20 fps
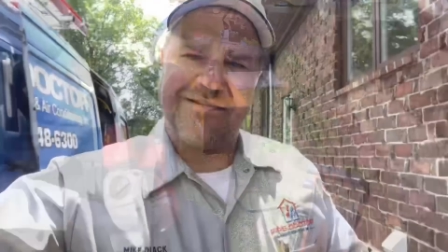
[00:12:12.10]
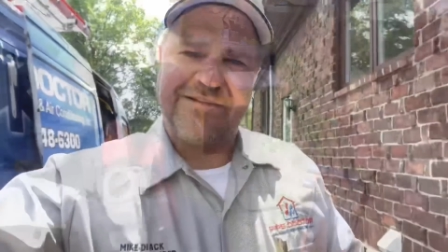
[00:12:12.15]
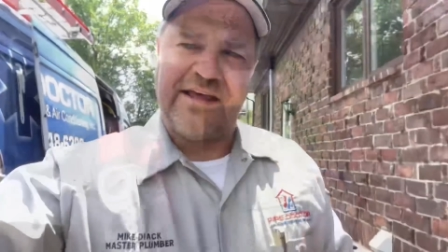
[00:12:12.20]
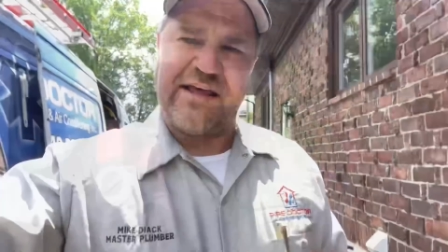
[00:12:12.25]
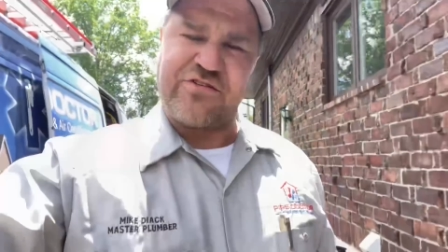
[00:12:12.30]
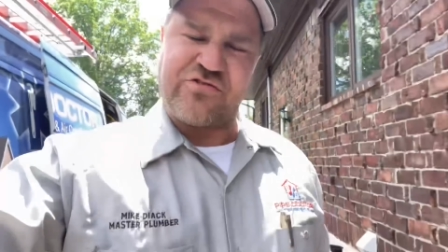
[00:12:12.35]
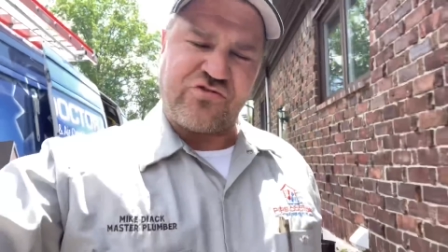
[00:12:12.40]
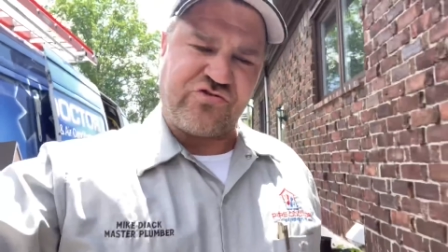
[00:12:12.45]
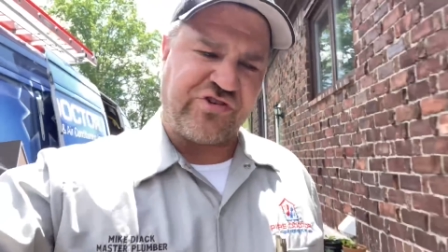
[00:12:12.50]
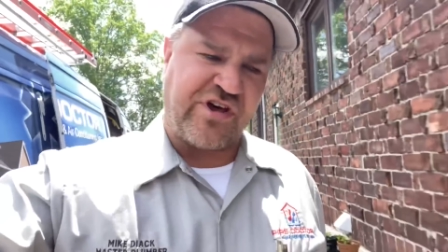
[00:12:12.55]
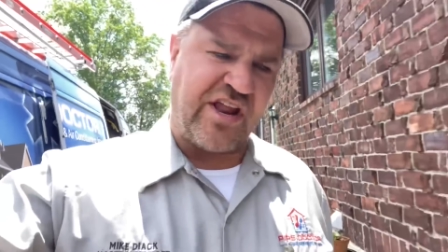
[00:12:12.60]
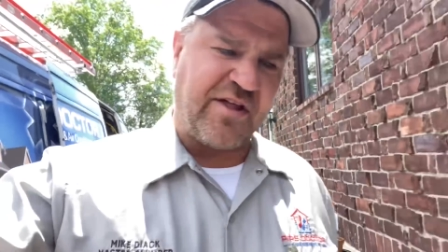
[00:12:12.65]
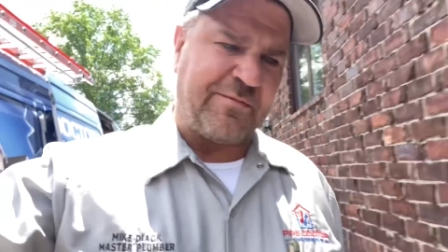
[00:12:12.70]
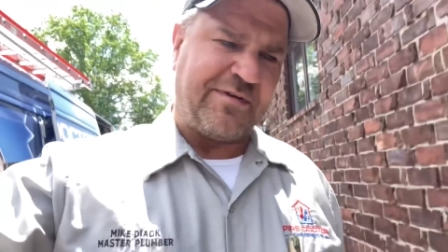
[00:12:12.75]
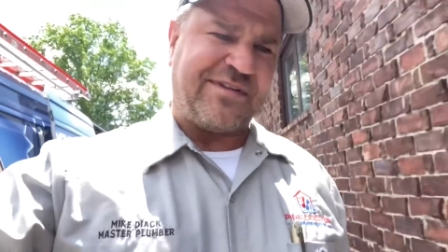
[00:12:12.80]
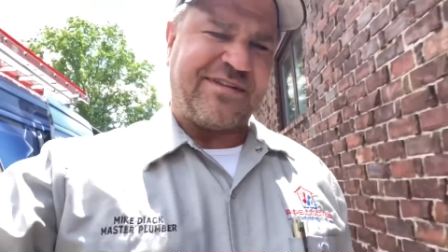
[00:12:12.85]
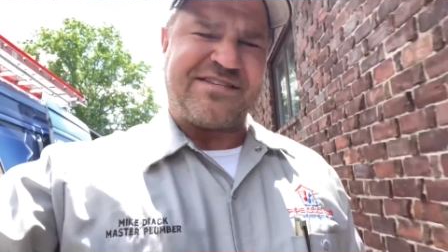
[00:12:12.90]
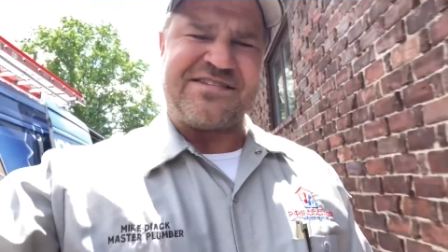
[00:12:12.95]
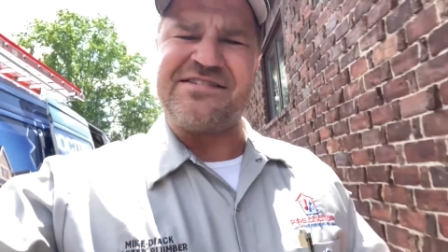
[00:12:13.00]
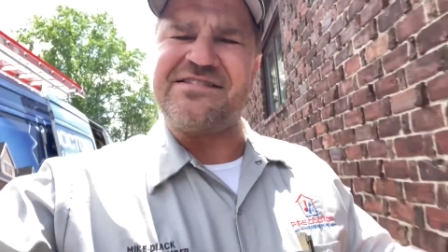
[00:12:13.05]
ladies and
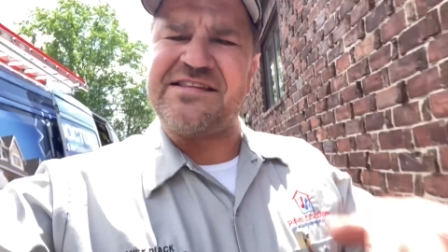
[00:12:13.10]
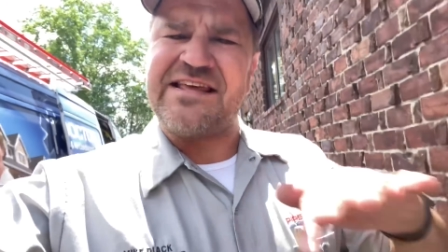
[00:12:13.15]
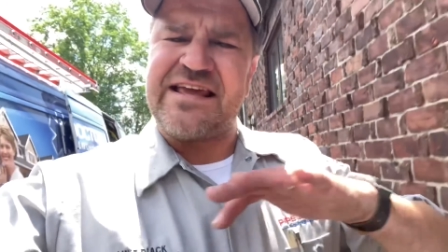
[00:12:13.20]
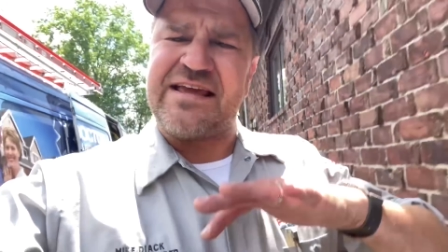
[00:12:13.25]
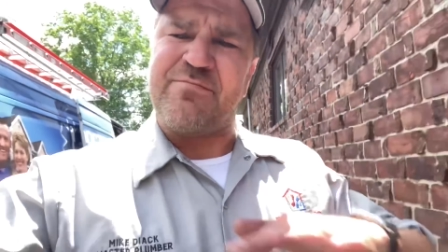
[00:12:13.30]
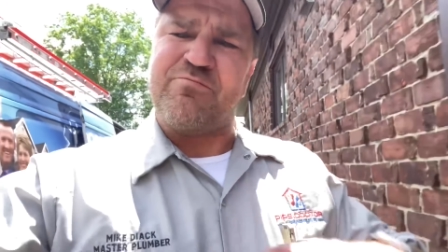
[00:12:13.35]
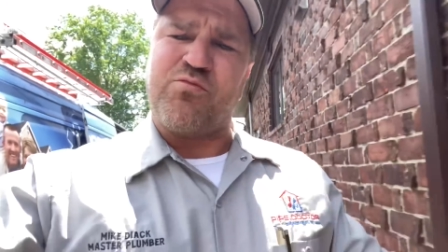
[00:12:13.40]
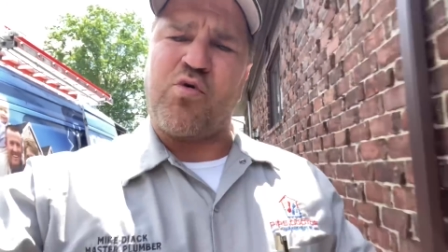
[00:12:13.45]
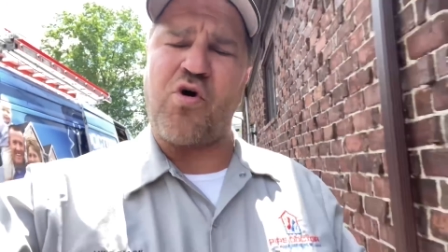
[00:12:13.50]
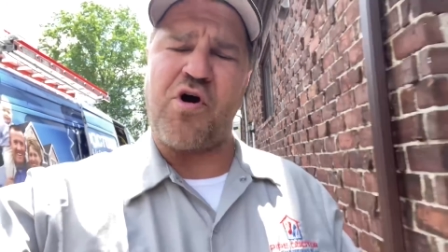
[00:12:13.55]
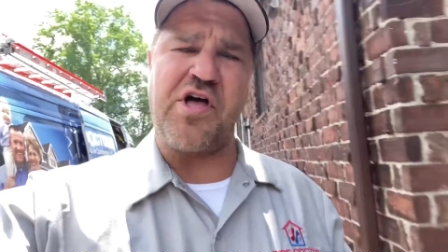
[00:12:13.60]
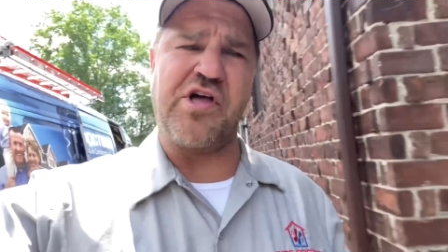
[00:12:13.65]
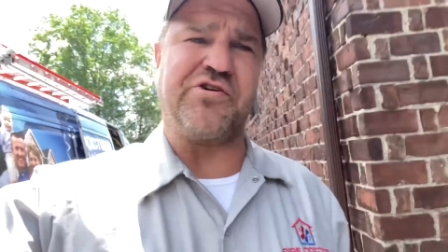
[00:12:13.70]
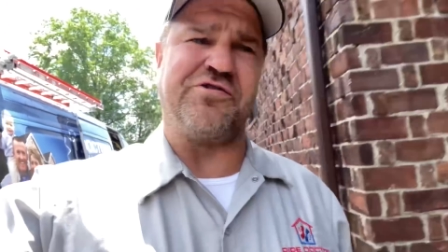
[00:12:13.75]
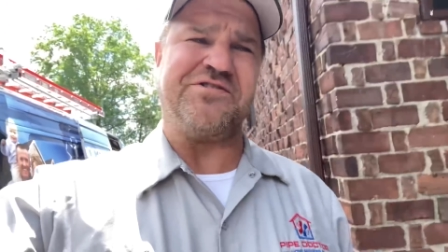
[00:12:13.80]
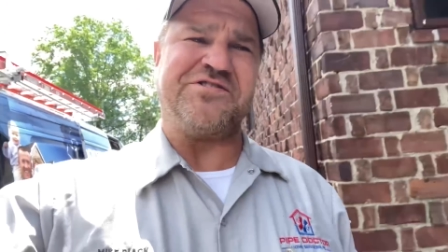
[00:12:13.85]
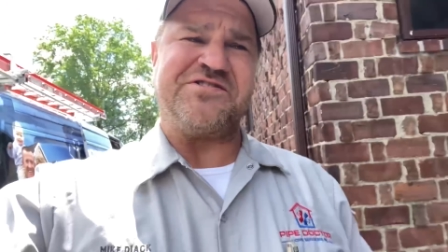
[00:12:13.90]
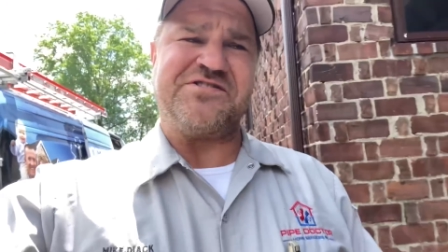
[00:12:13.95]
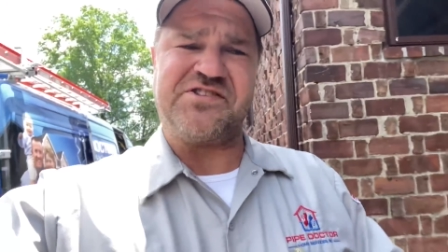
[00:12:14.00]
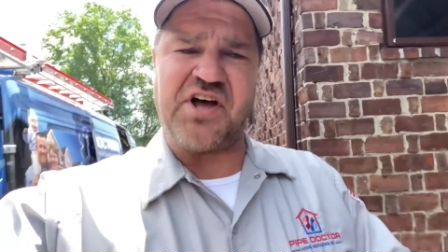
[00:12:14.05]
gentlemen, the steam
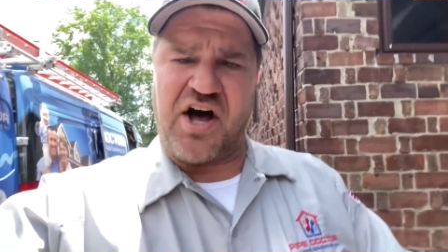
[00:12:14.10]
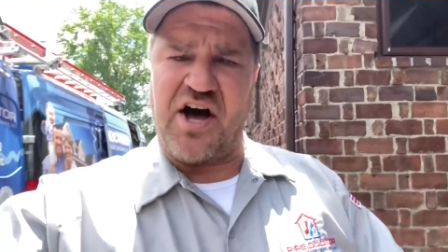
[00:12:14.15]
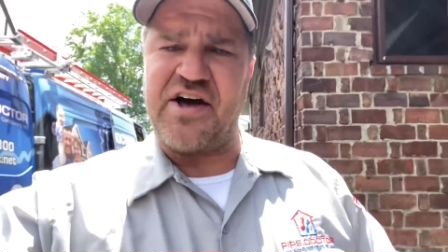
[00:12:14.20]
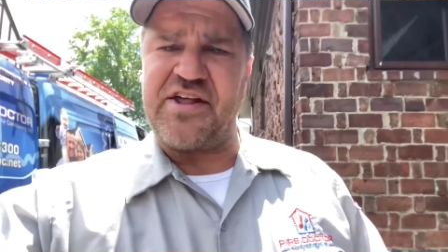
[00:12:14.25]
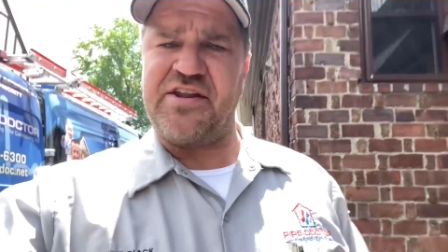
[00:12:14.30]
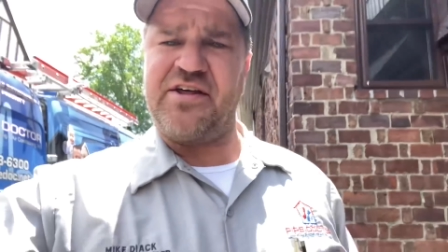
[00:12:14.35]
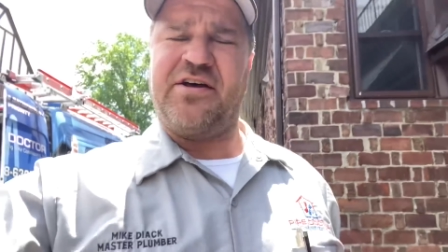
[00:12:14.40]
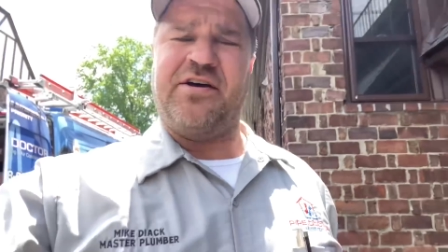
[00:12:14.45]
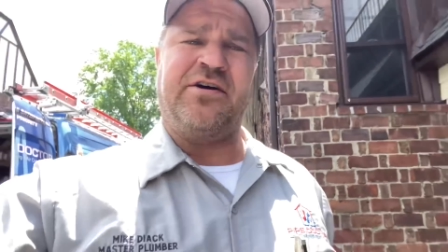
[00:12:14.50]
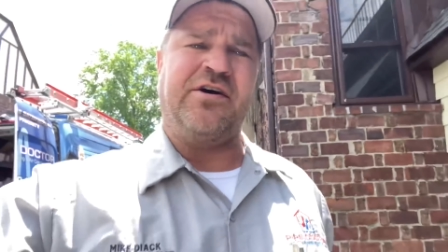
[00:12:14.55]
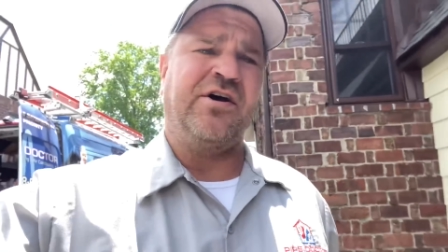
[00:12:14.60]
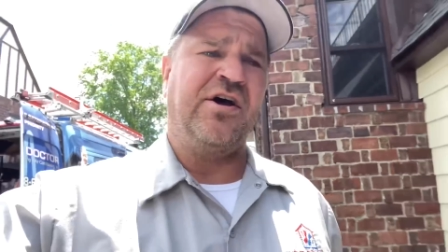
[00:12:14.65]
boiler is done.